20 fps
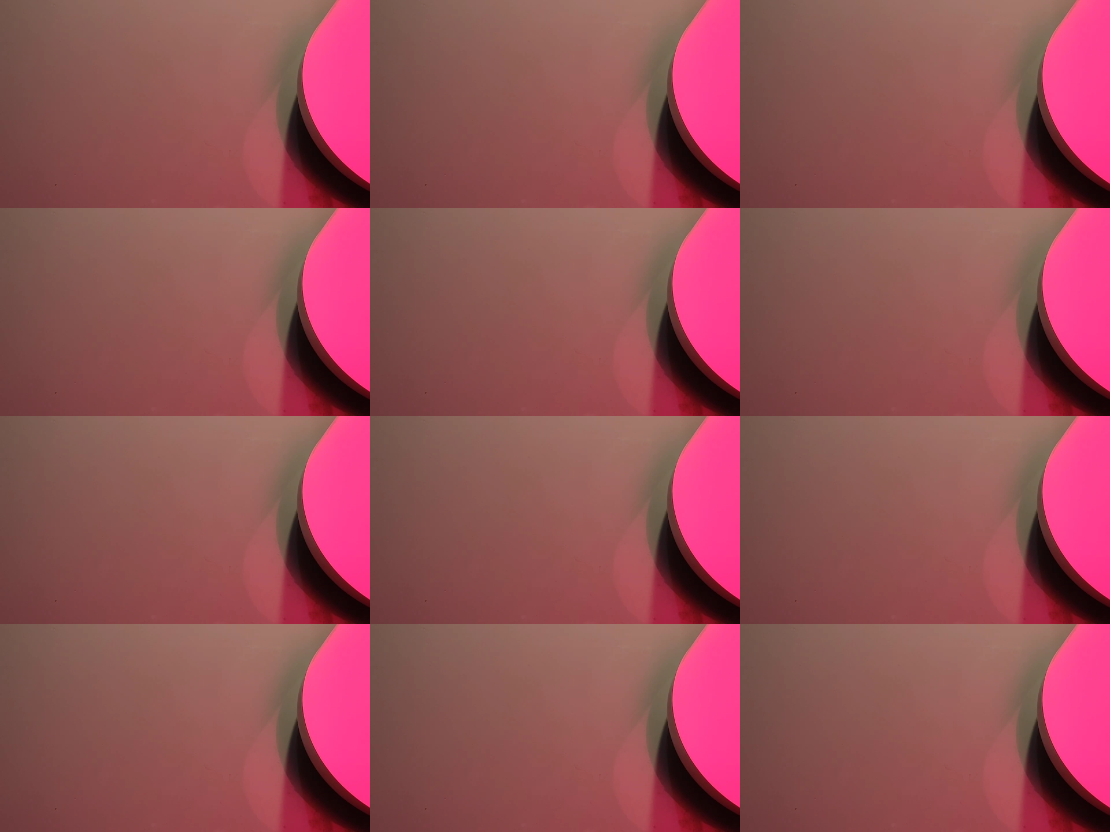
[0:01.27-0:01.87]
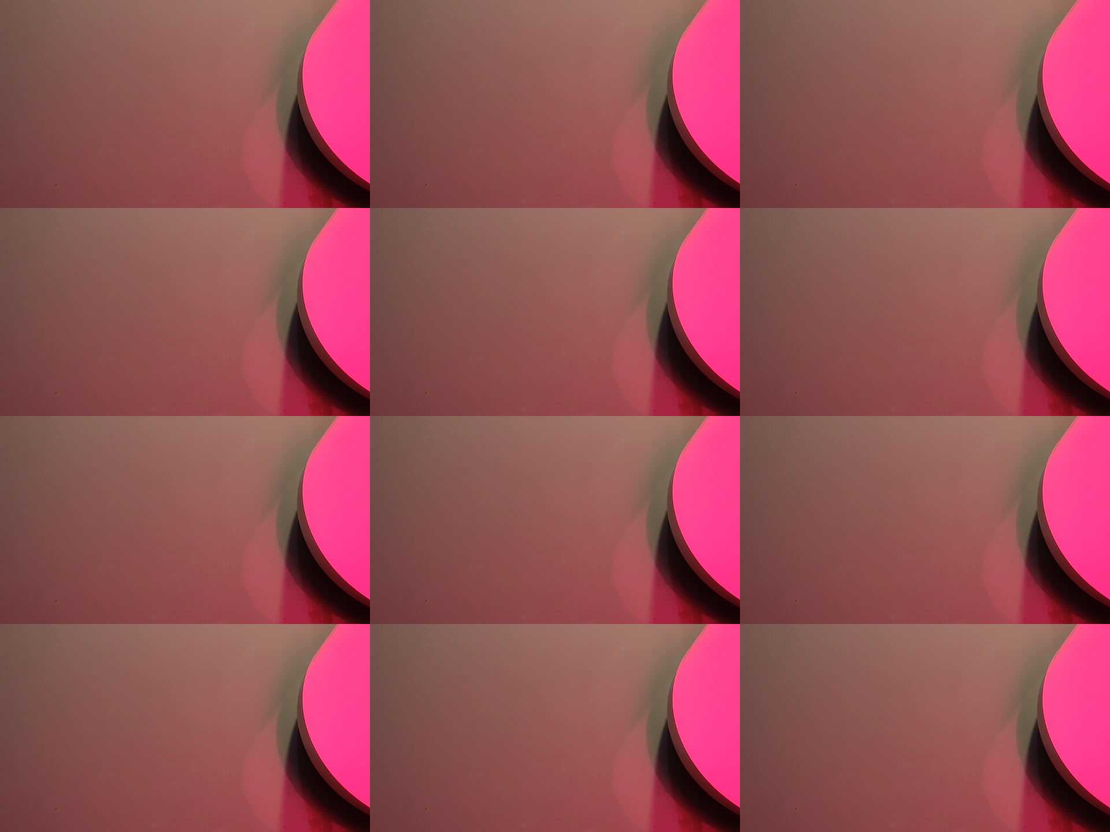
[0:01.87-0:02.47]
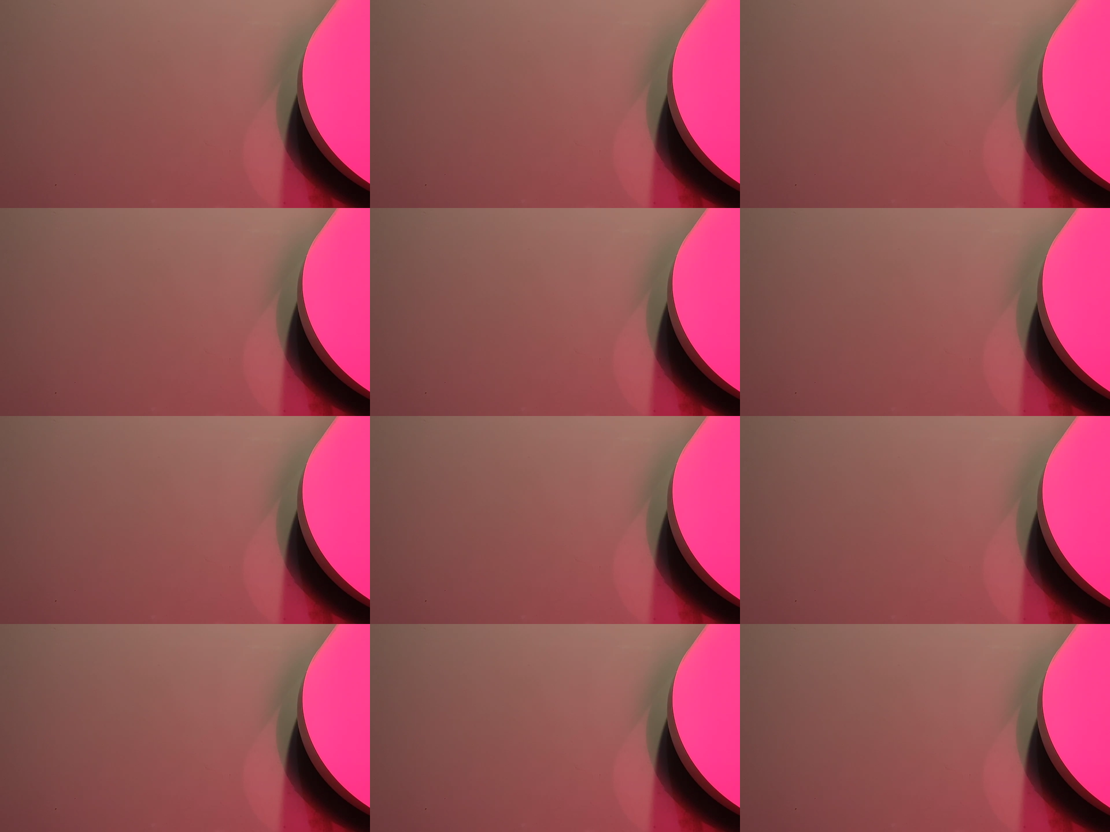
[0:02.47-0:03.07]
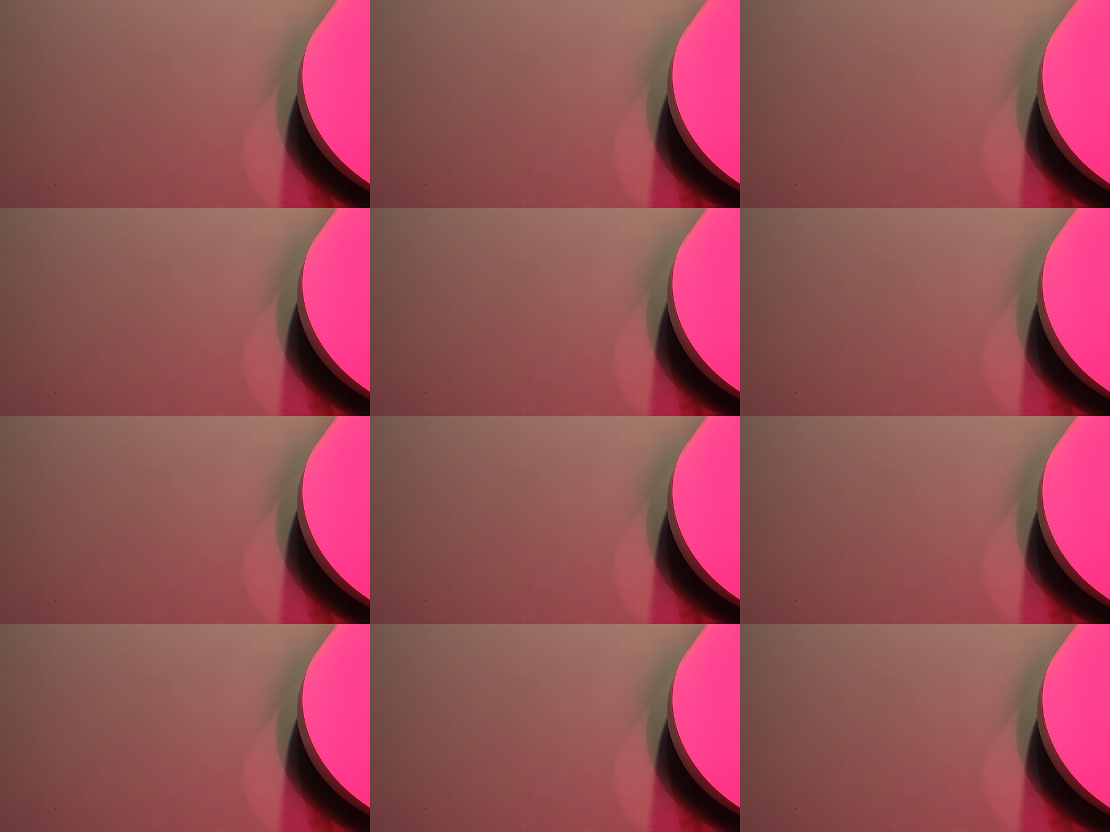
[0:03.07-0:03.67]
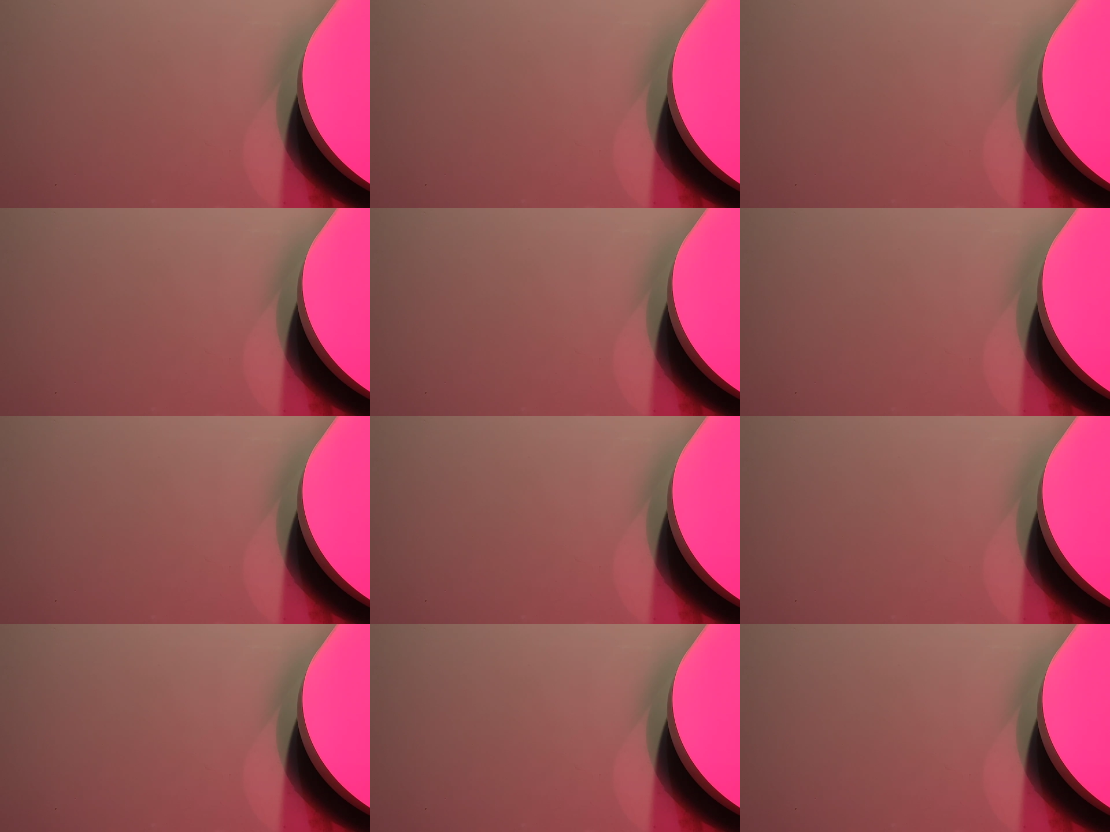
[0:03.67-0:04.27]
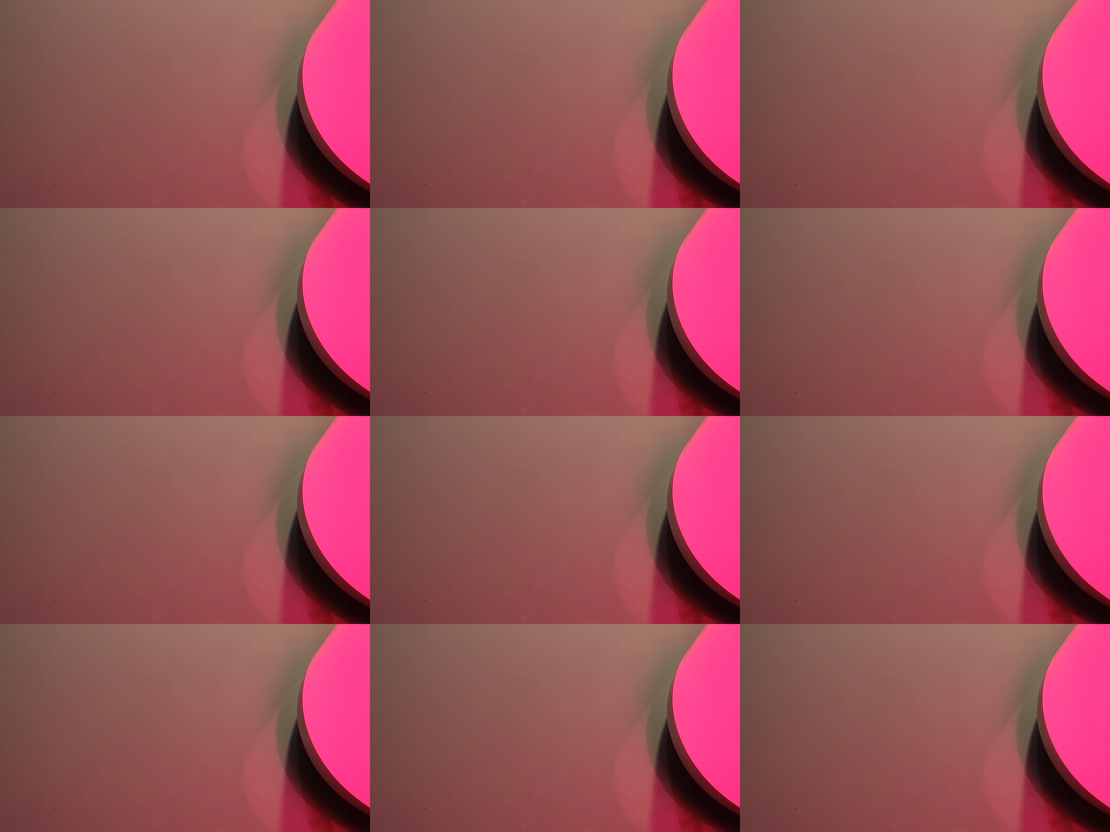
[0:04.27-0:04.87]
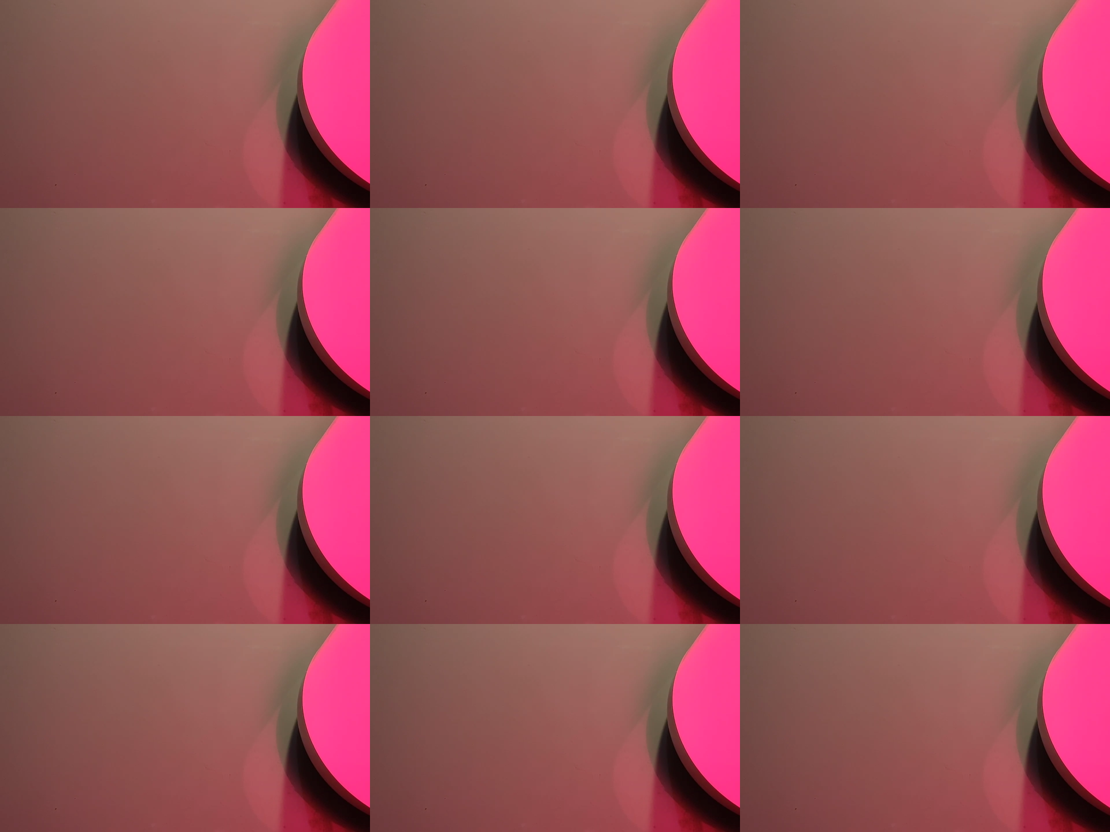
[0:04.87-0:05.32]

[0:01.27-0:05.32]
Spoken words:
Nobody's mouth can be seen.